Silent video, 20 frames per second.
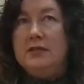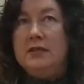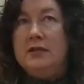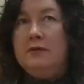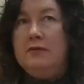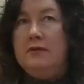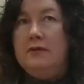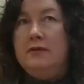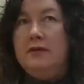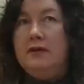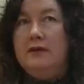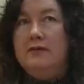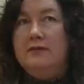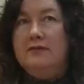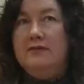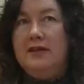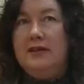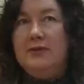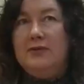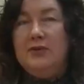So
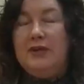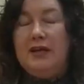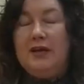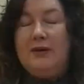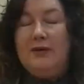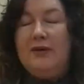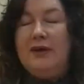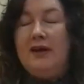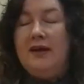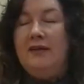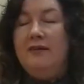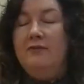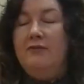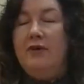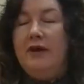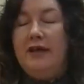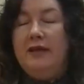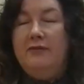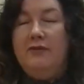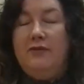and we have had
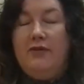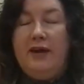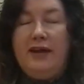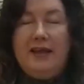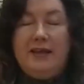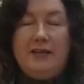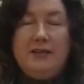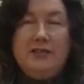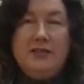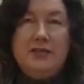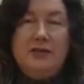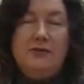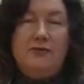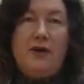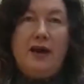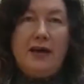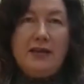wide variety of